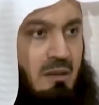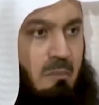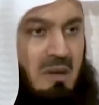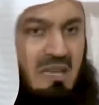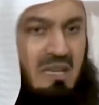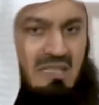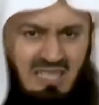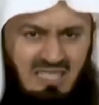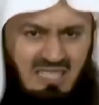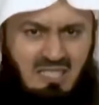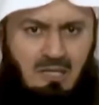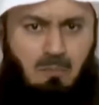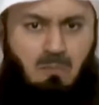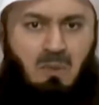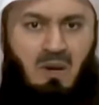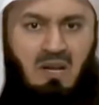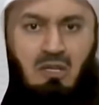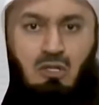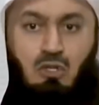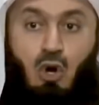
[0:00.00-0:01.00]
Be
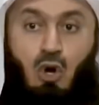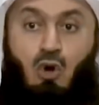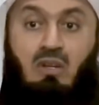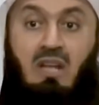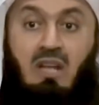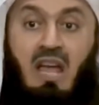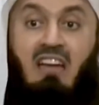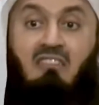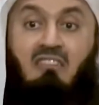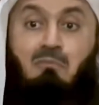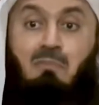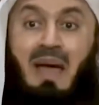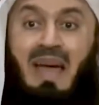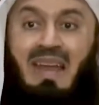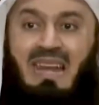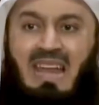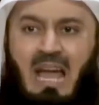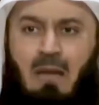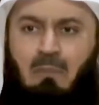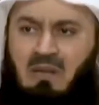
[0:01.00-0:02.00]
disciplined, don't have
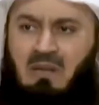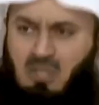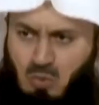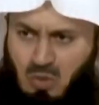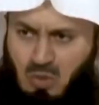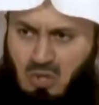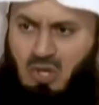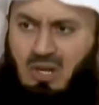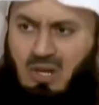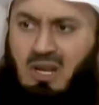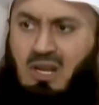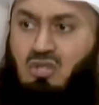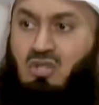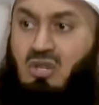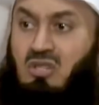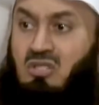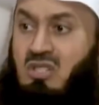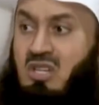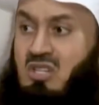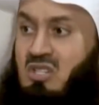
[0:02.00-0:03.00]
bad habits, which
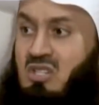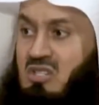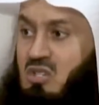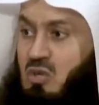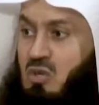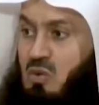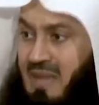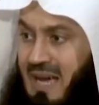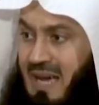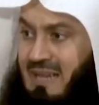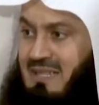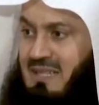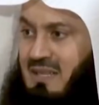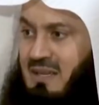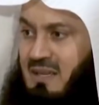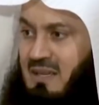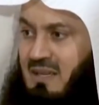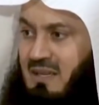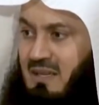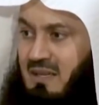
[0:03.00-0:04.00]
religion teaches you
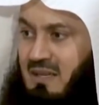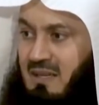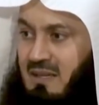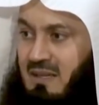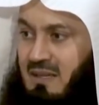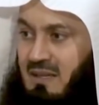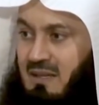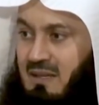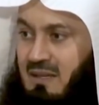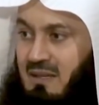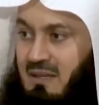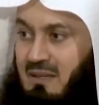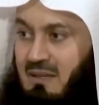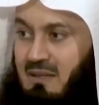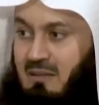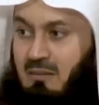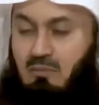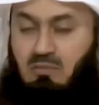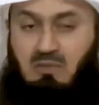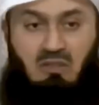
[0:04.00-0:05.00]
that.
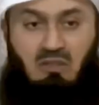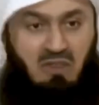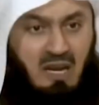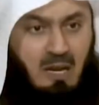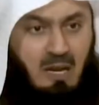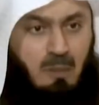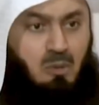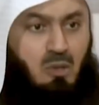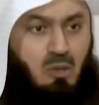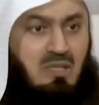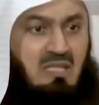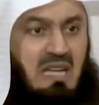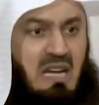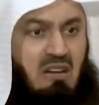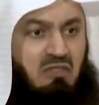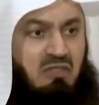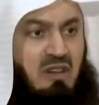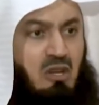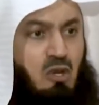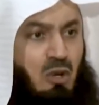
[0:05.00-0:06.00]
Develop
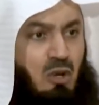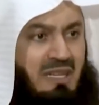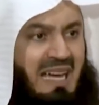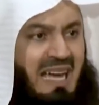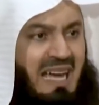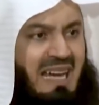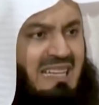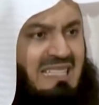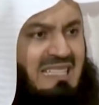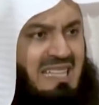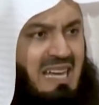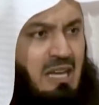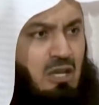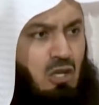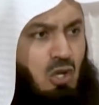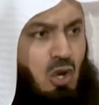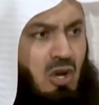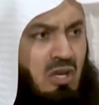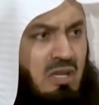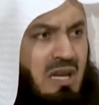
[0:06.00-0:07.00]
yourself in your character
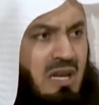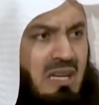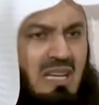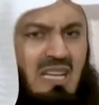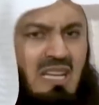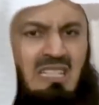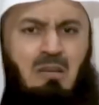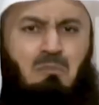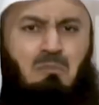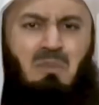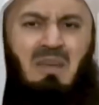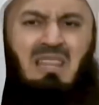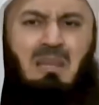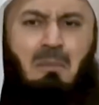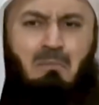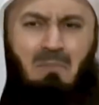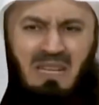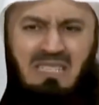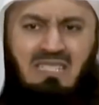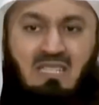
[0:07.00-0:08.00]
and conduct. Let it be the
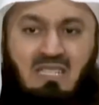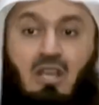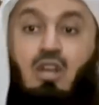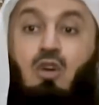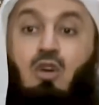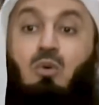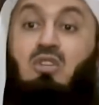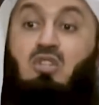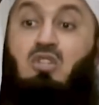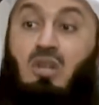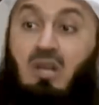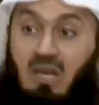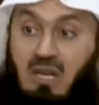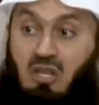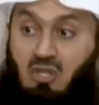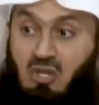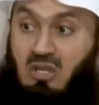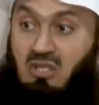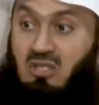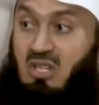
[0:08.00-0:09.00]
best. Which
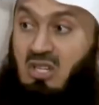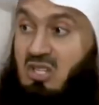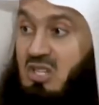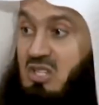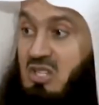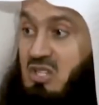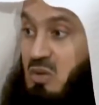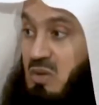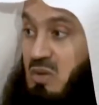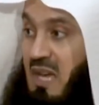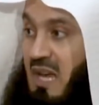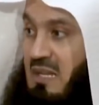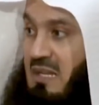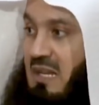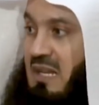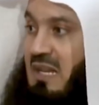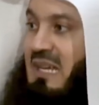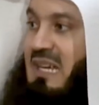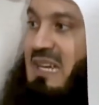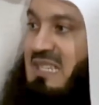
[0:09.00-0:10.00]
religion teaches you
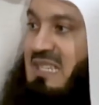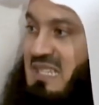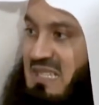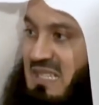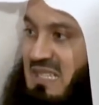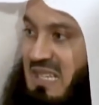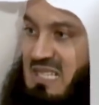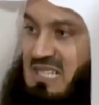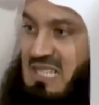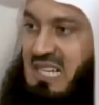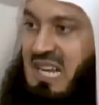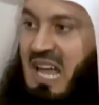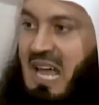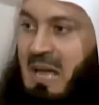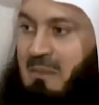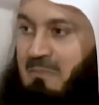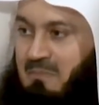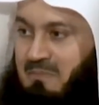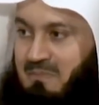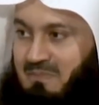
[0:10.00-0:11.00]
that? It is
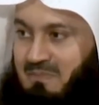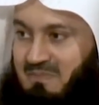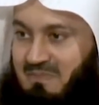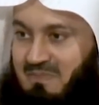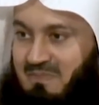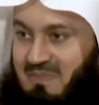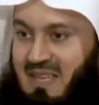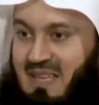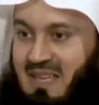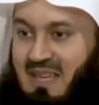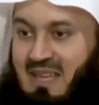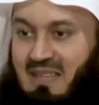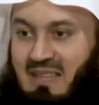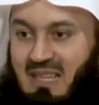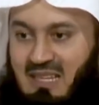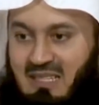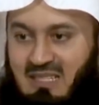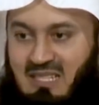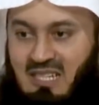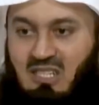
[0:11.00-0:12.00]
Islam
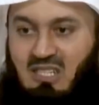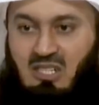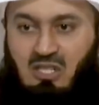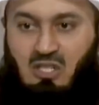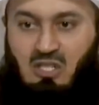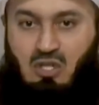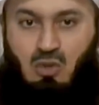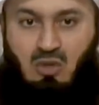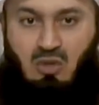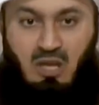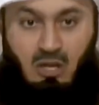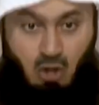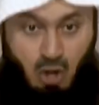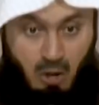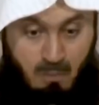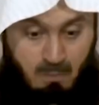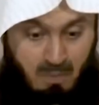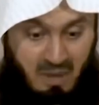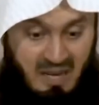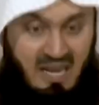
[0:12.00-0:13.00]
that teaches you the
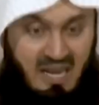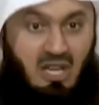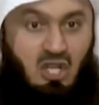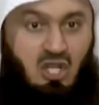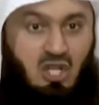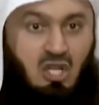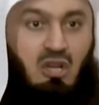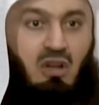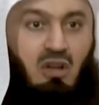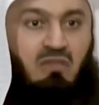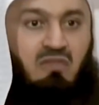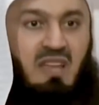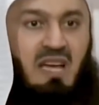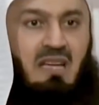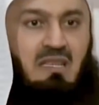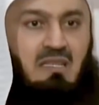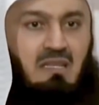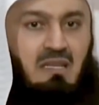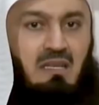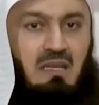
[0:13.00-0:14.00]
combination of
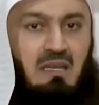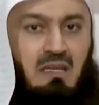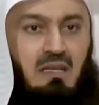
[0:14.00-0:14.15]
that.